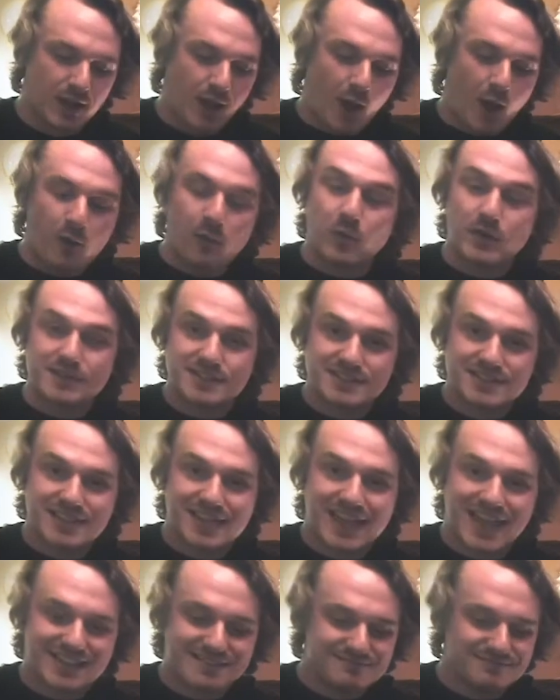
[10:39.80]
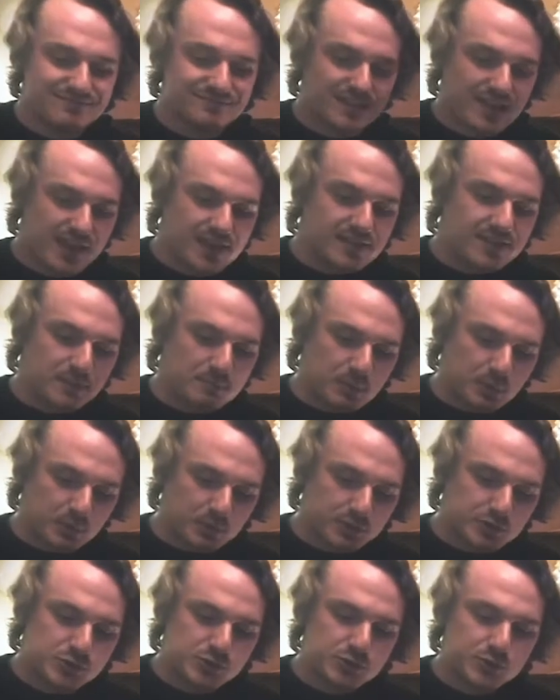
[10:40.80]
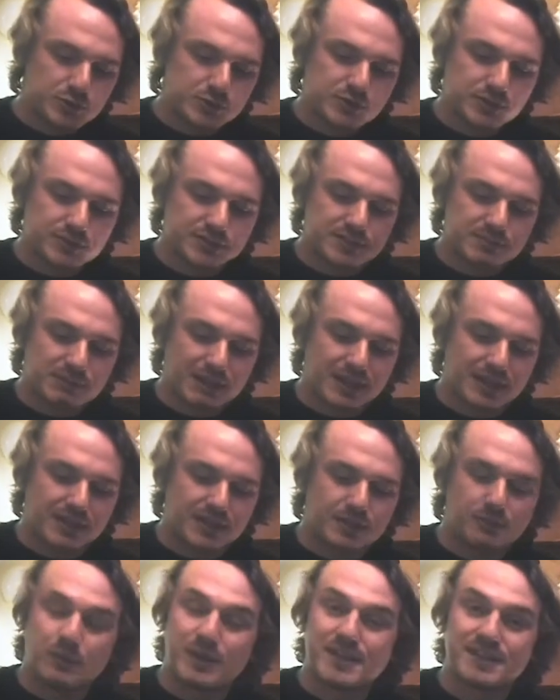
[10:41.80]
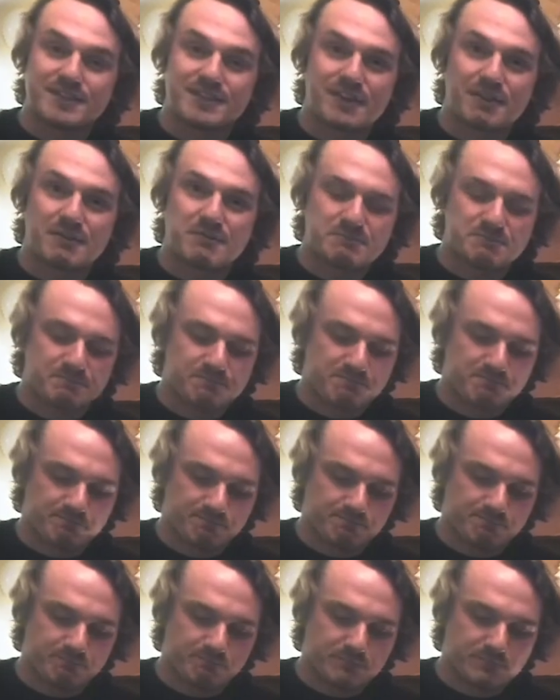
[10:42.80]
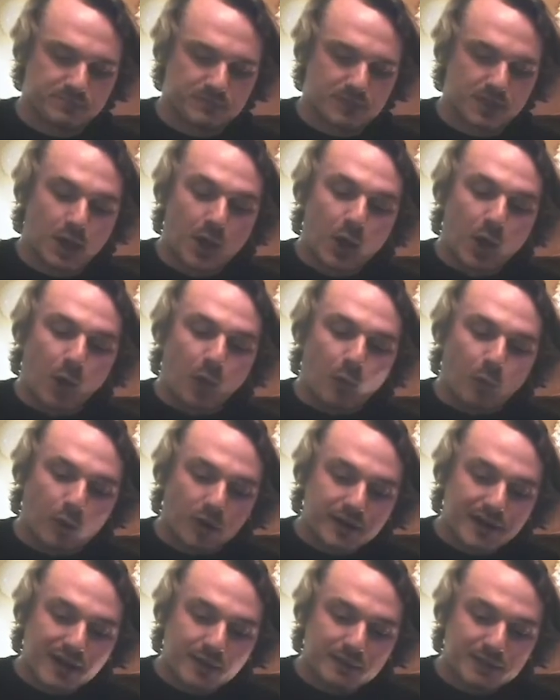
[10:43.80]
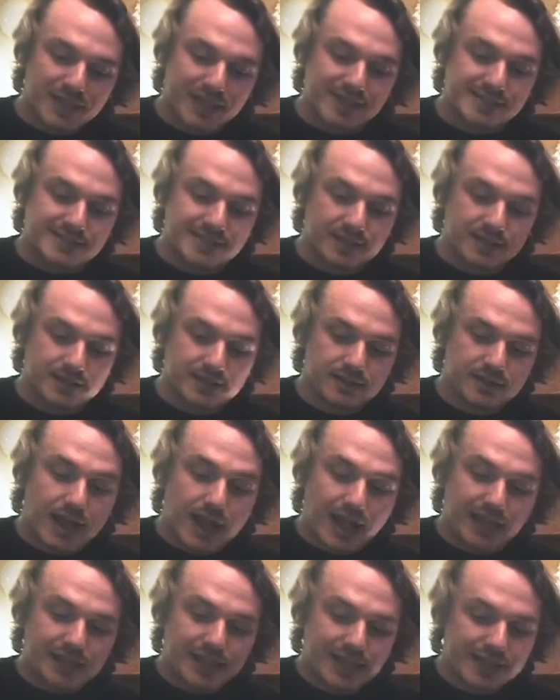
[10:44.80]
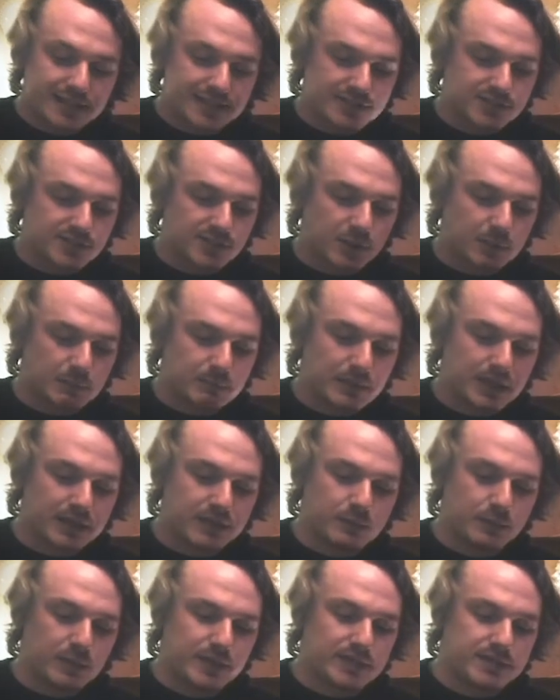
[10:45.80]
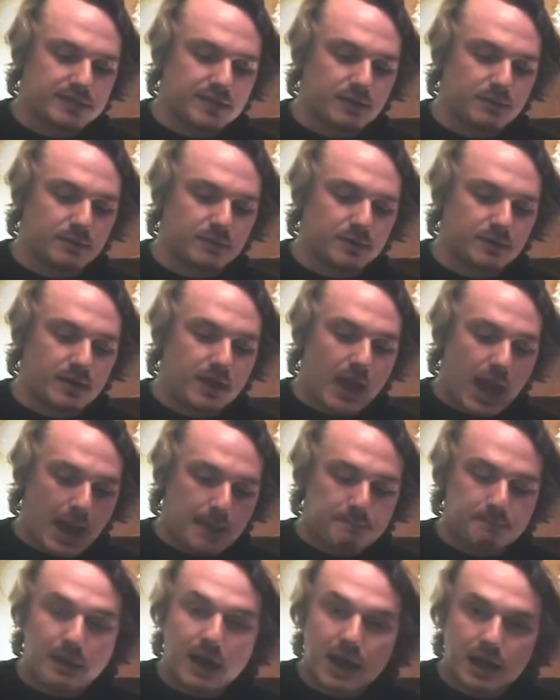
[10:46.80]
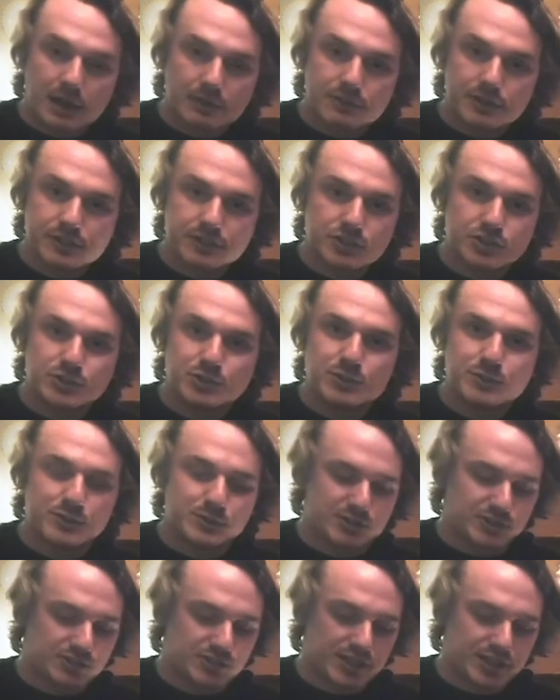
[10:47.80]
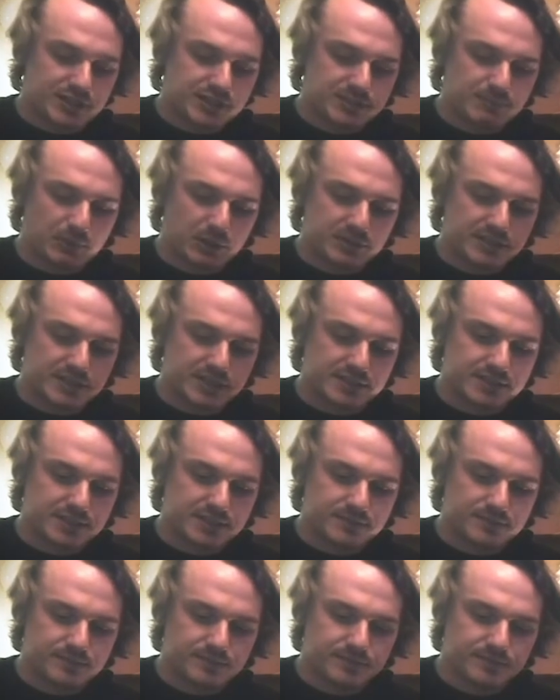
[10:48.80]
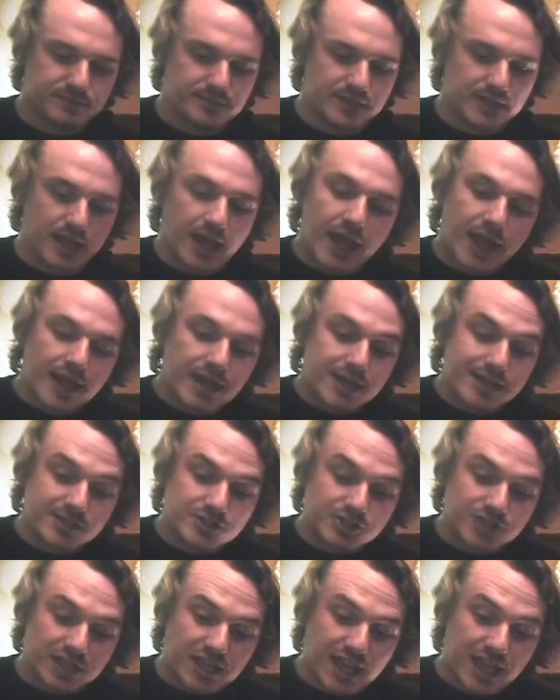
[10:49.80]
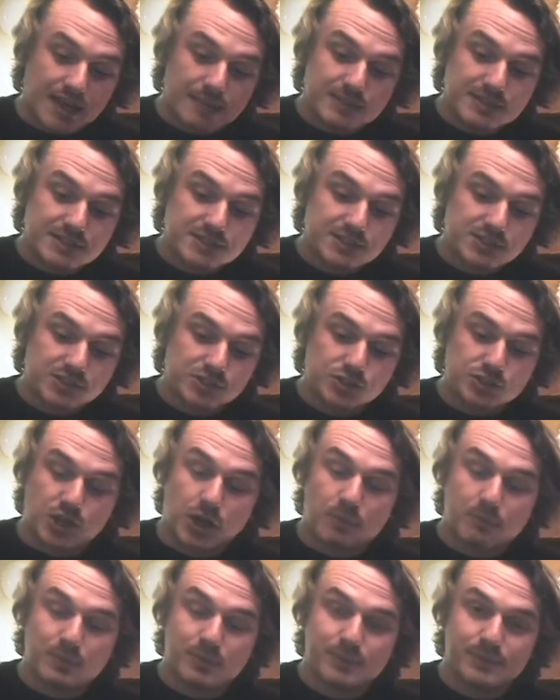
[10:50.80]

Once again, they put the shoes on display in the window. 1 hour later, a lady stopped by the window, admiring the shoes she had spotted. She came into the shop.